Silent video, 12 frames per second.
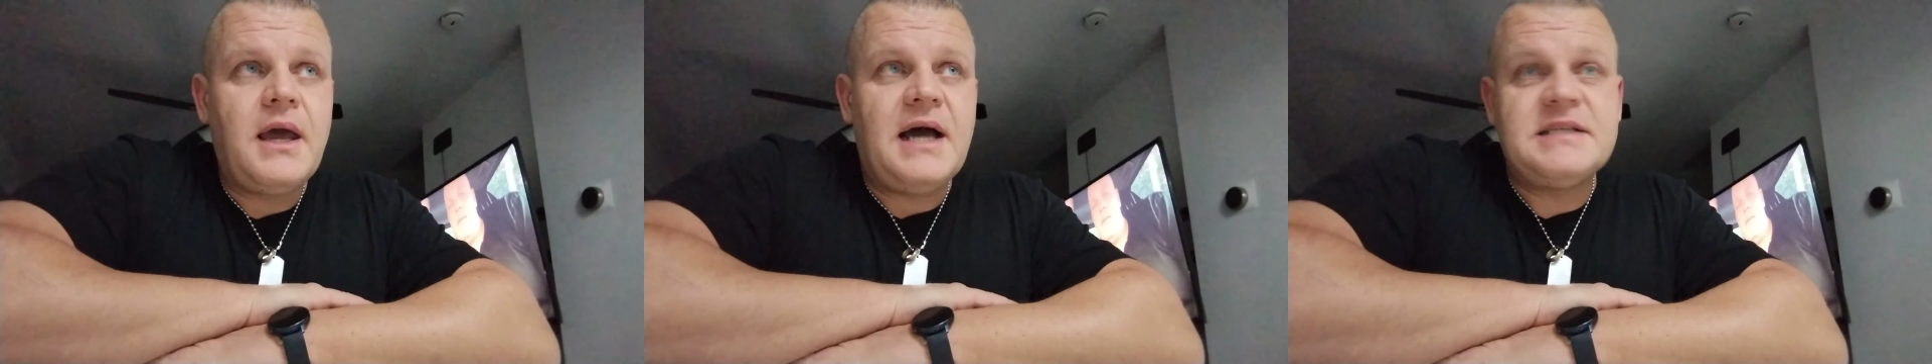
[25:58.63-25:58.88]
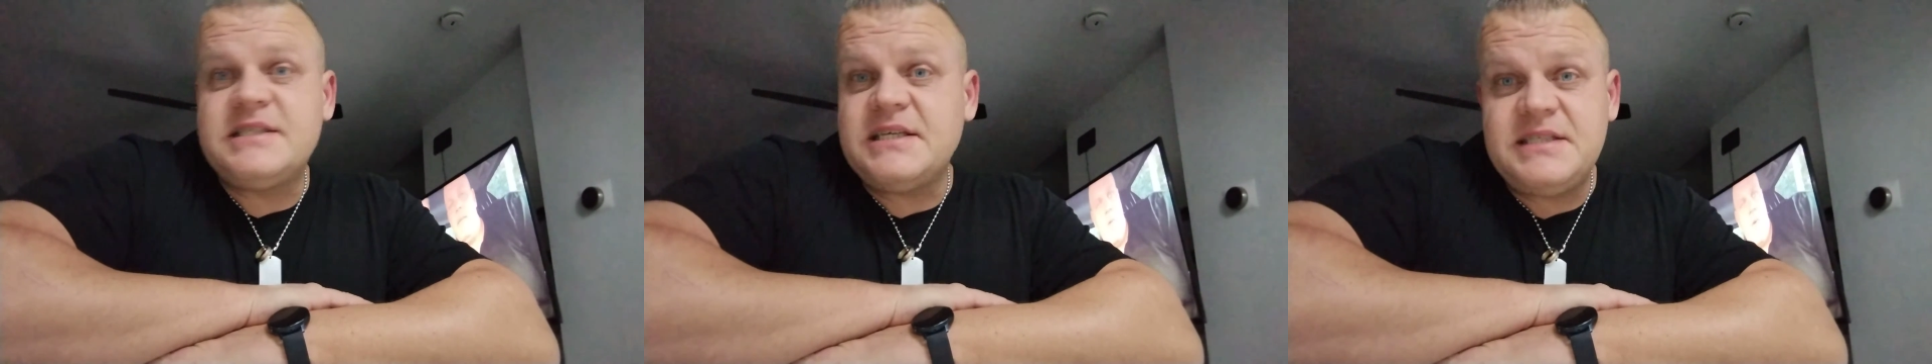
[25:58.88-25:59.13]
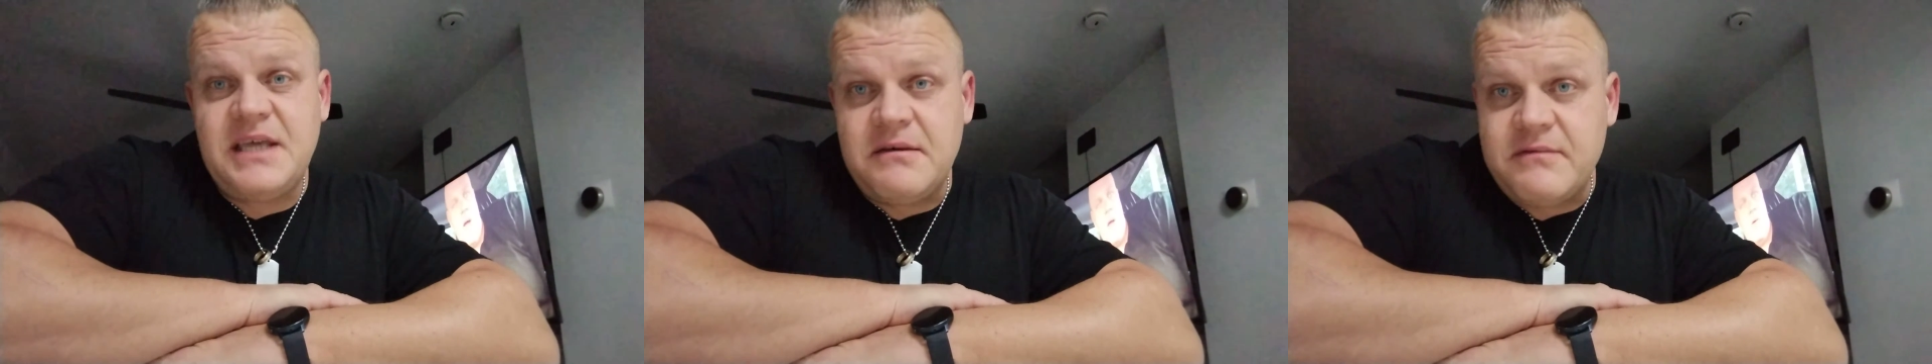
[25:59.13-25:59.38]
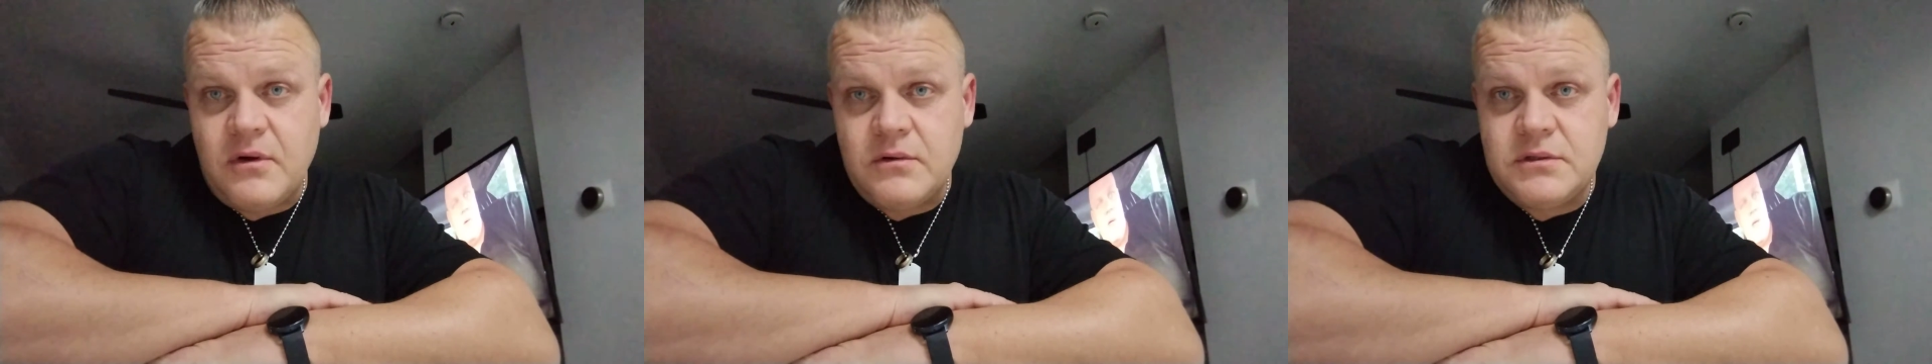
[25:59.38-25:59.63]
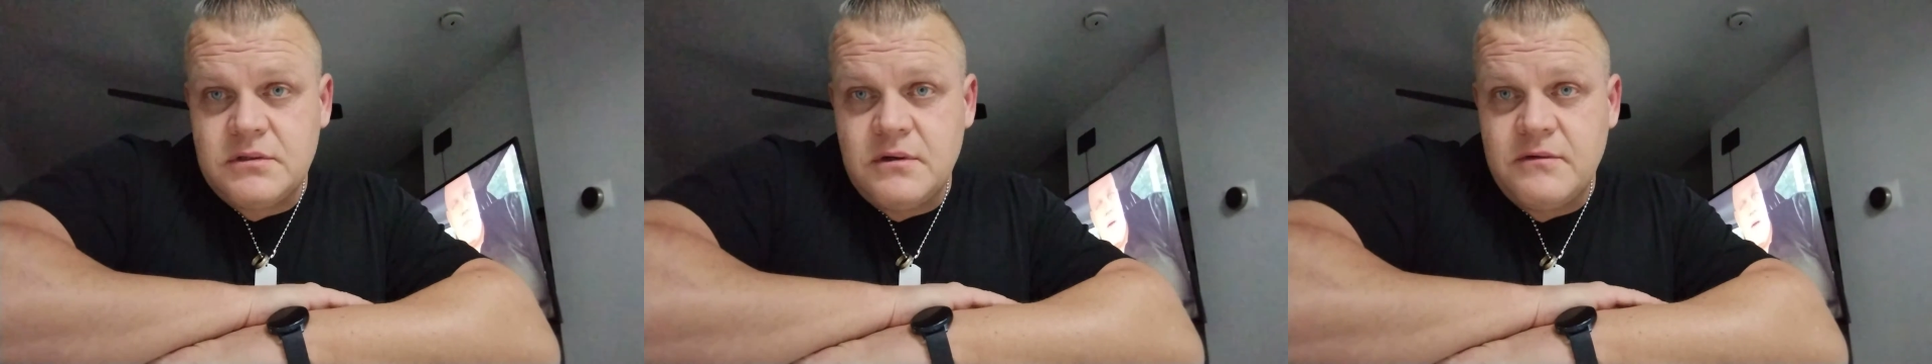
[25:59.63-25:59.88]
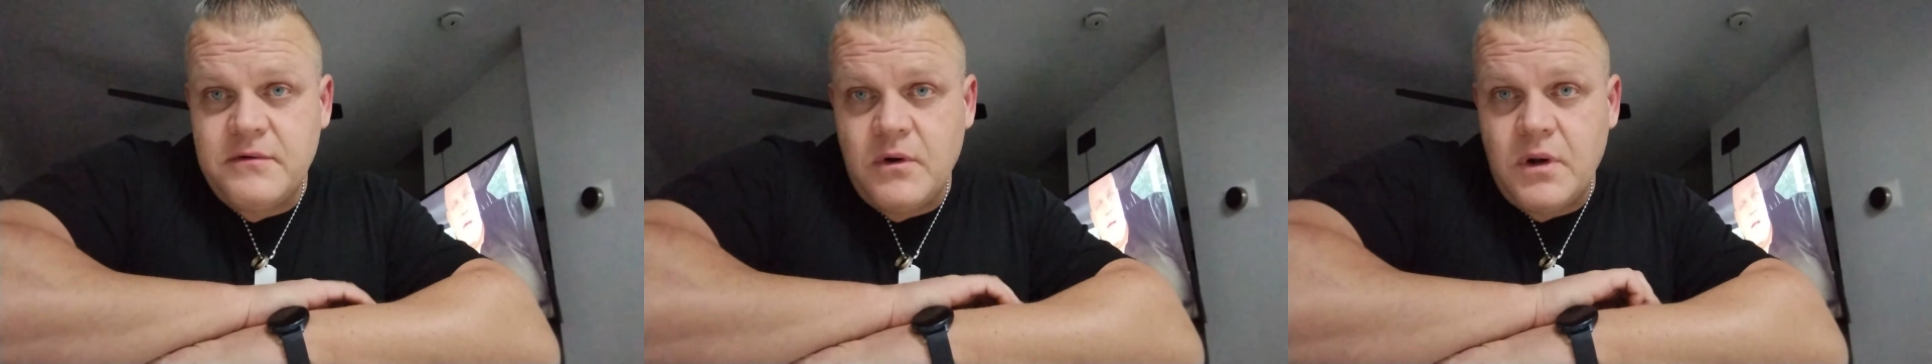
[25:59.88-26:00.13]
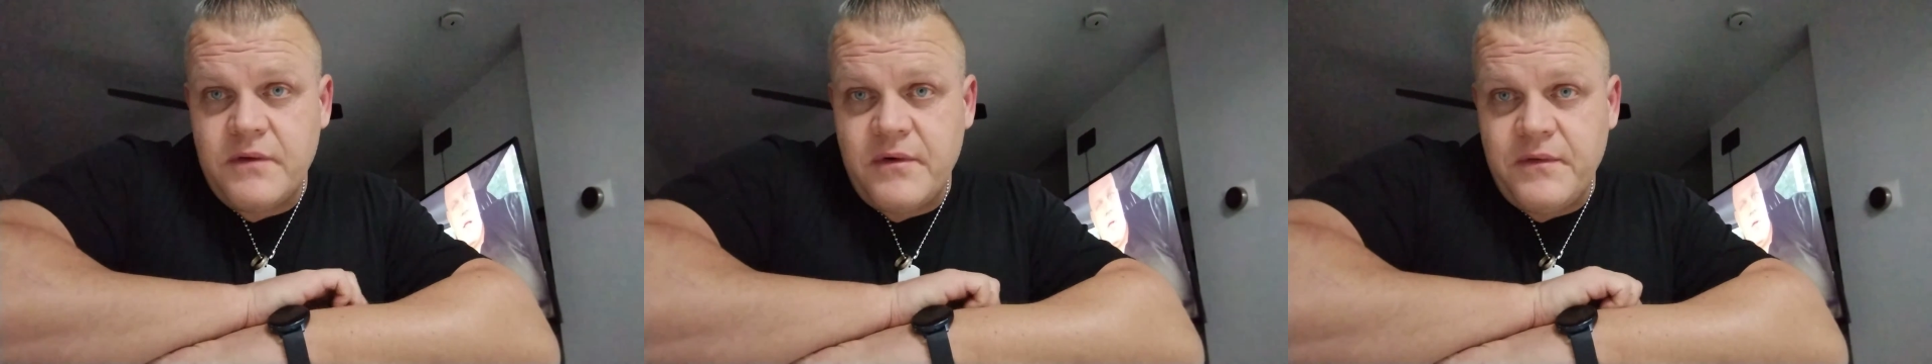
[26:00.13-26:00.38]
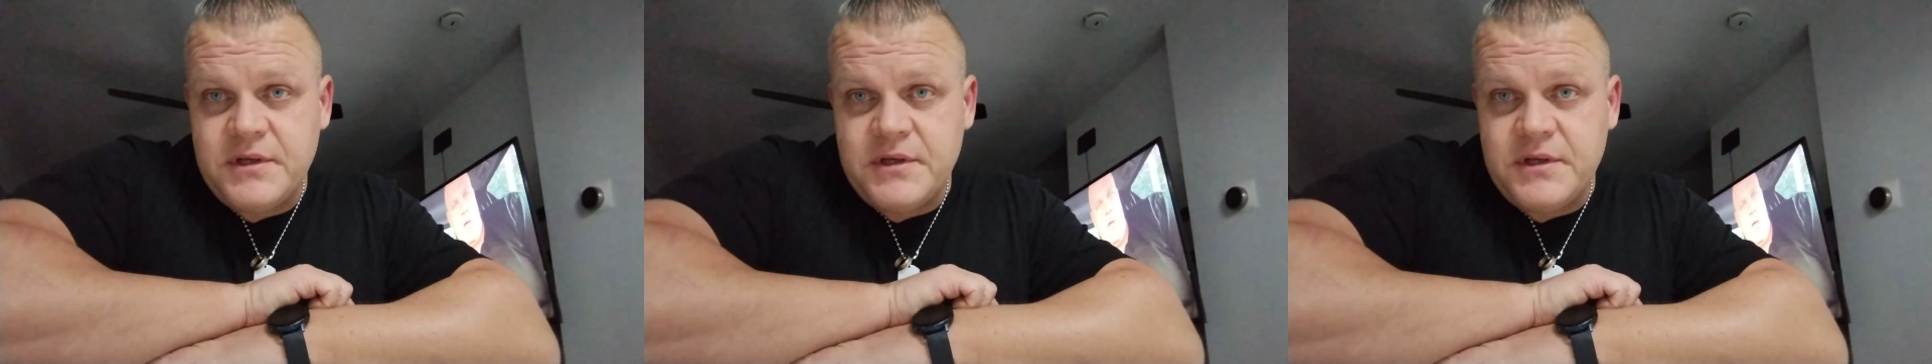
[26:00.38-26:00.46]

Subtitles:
at 68 volts for whatever